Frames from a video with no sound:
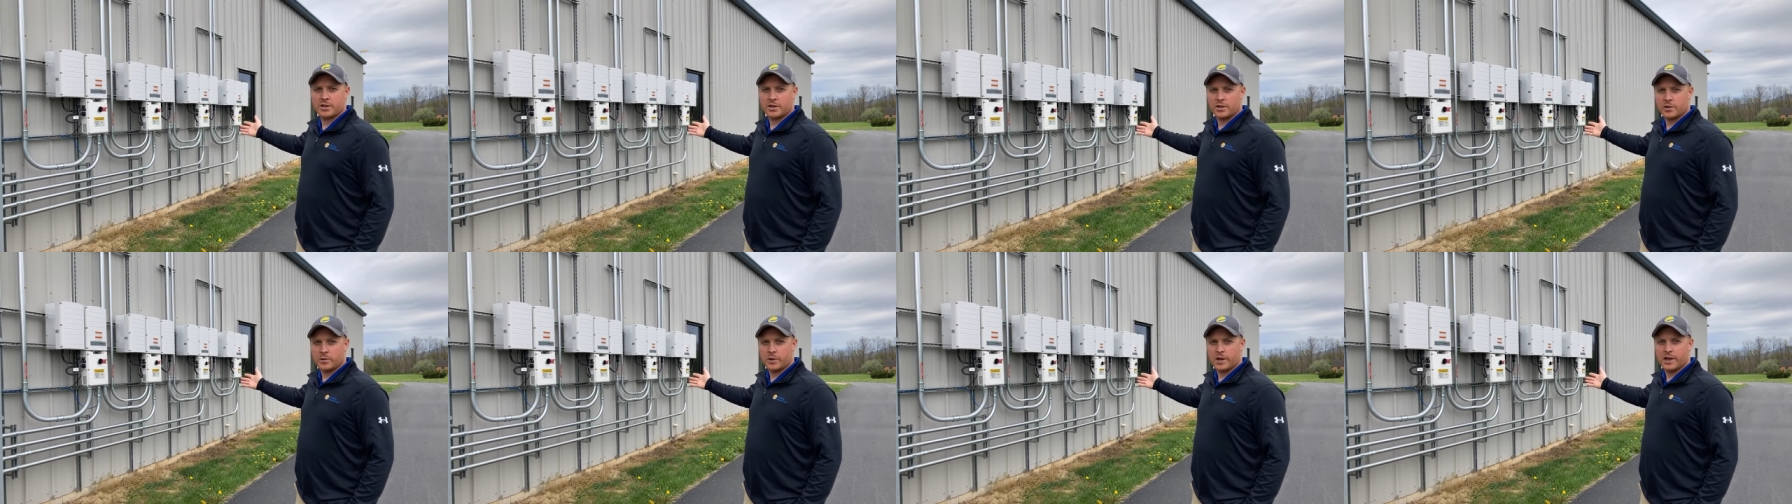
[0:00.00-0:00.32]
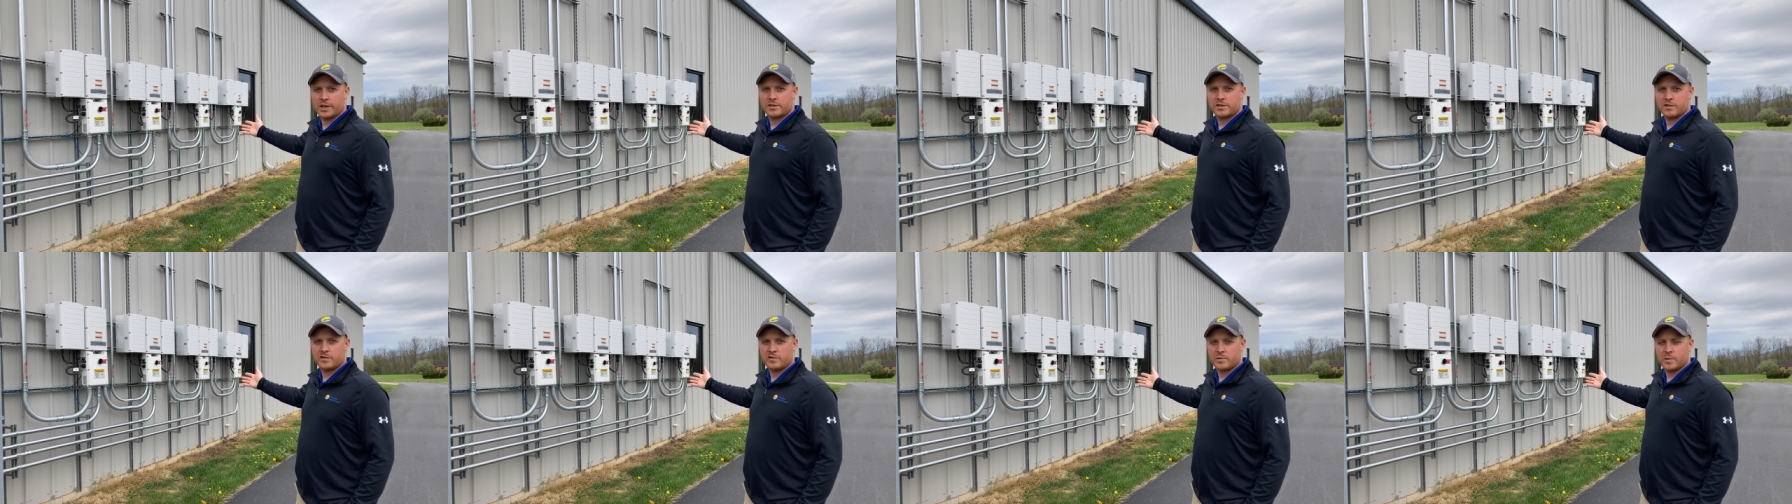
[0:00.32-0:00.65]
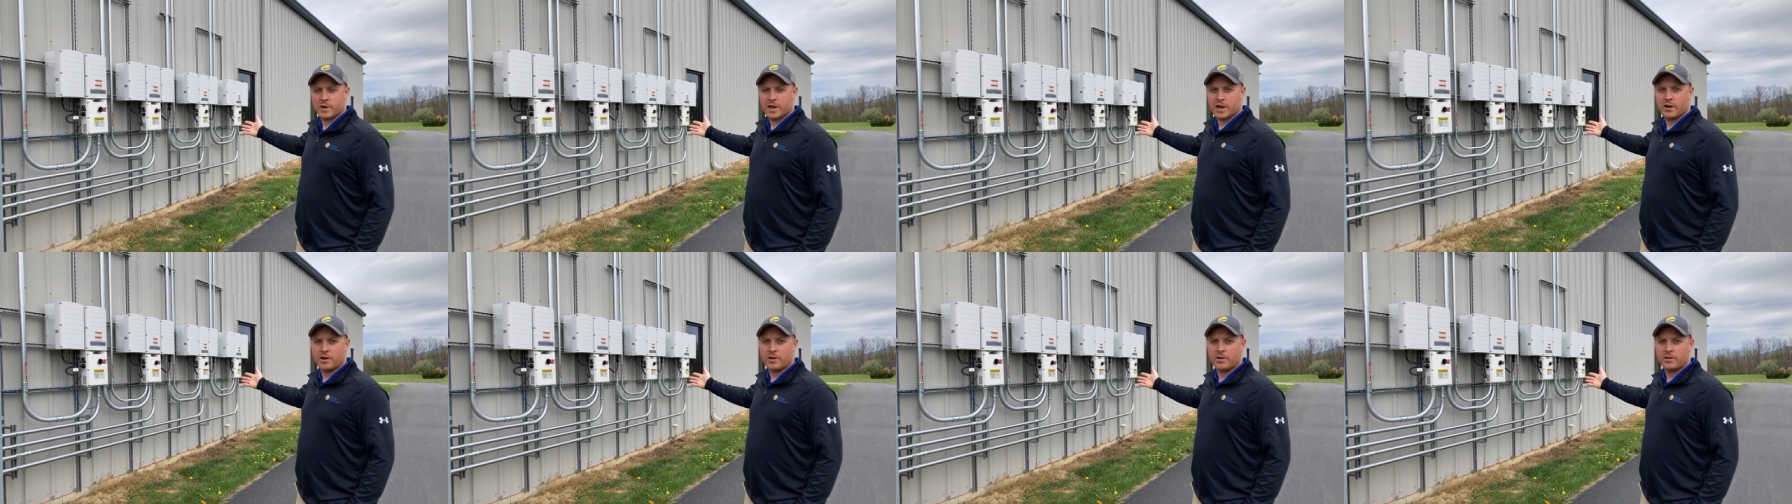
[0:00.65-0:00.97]
kilowatts of
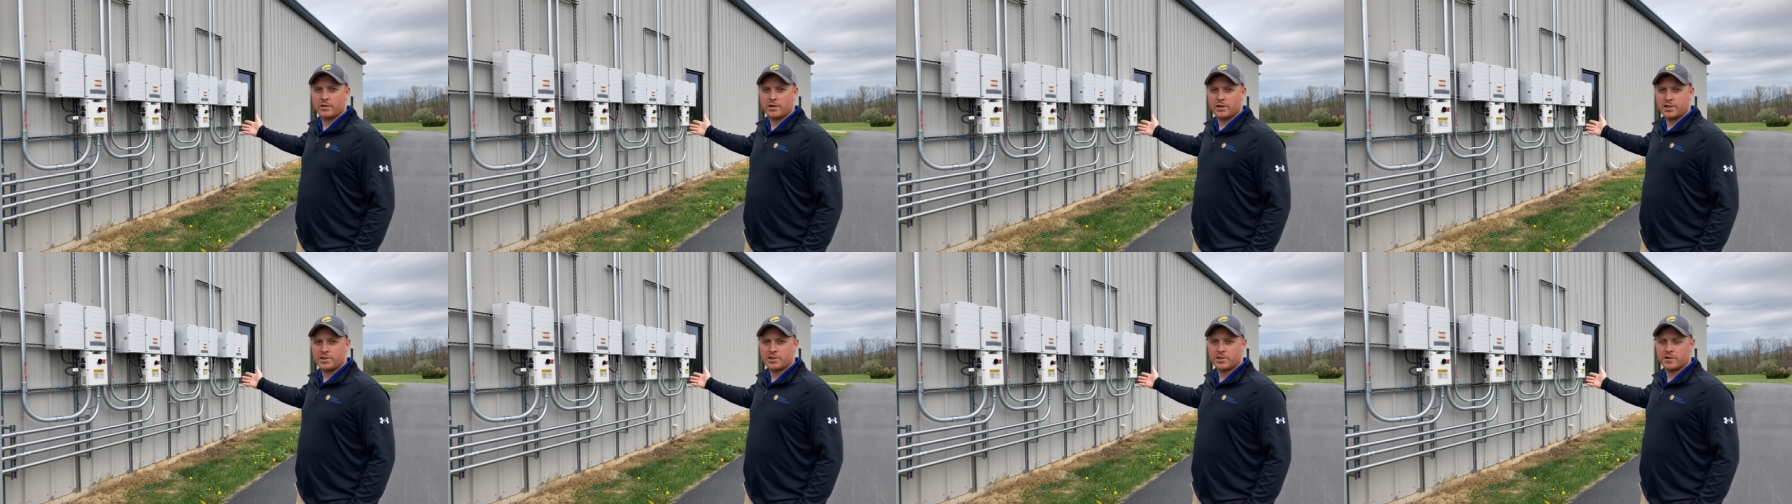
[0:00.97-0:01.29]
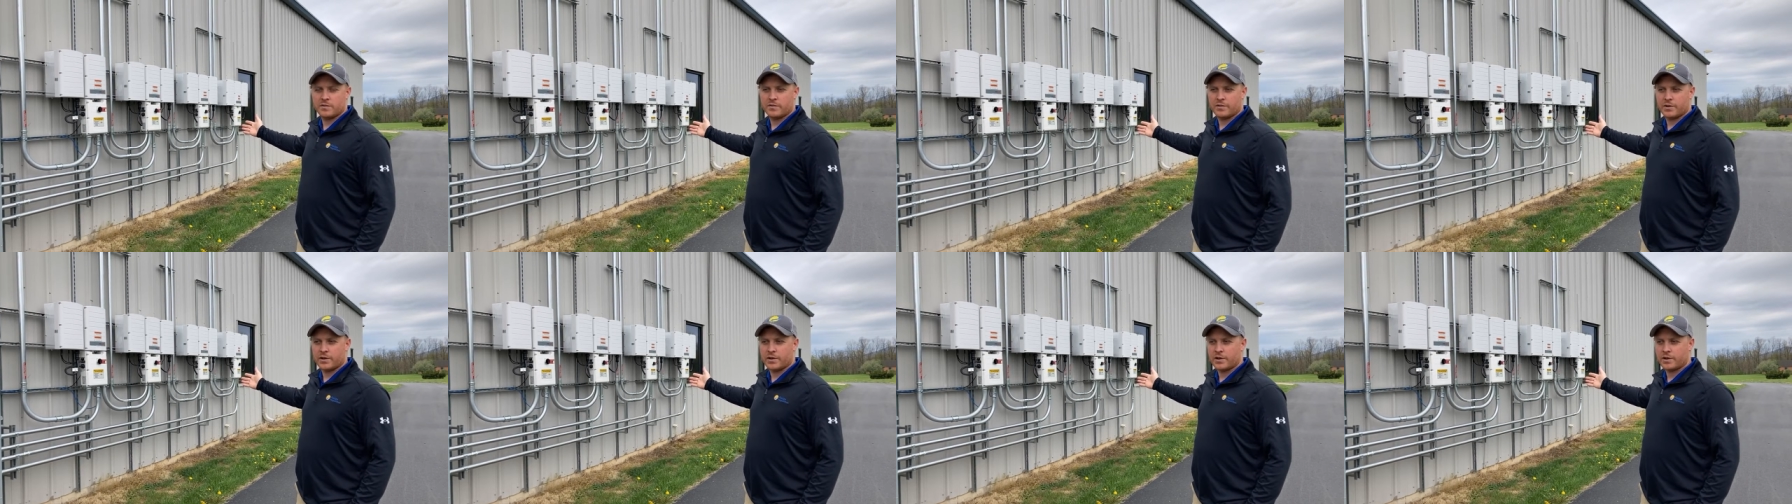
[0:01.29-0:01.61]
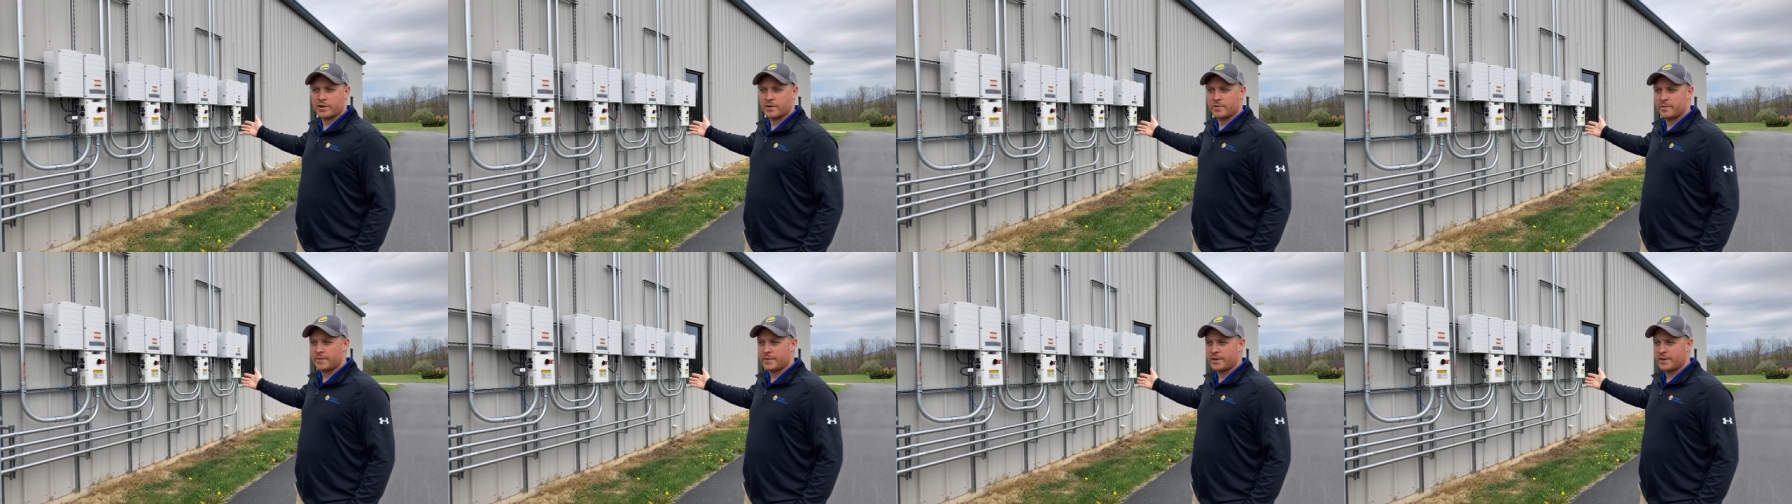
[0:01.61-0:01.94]
power in each
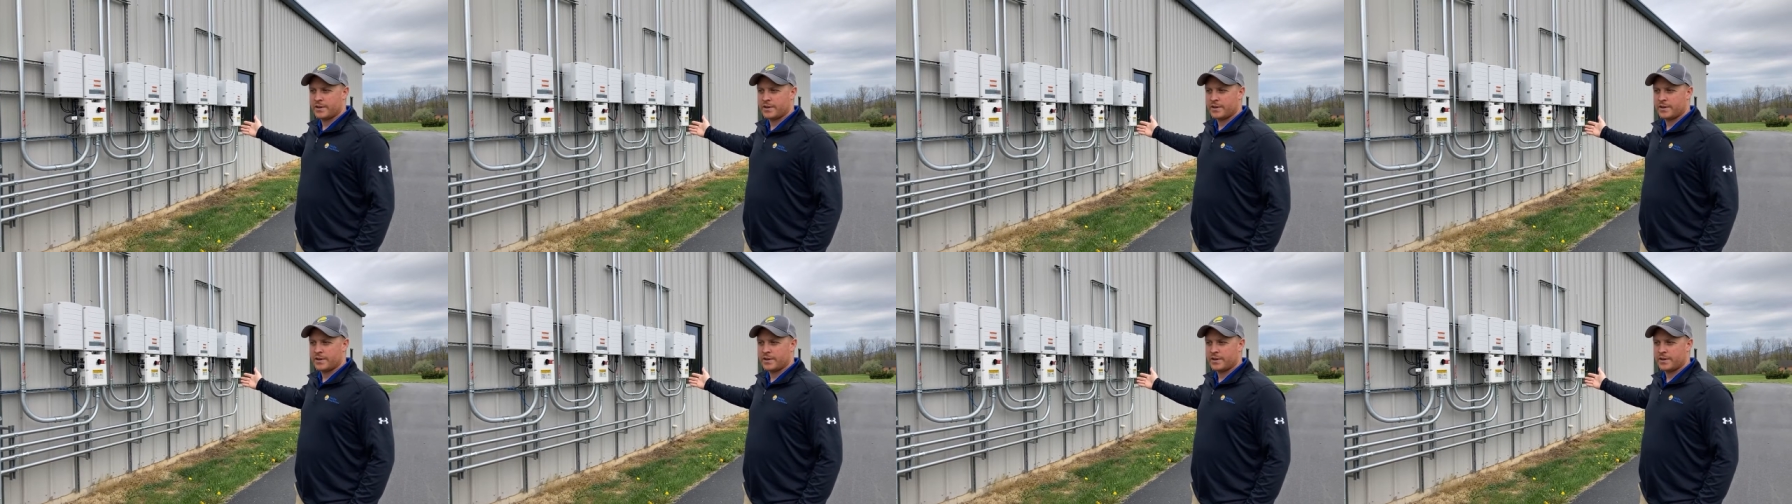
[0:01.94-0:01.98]
inverter.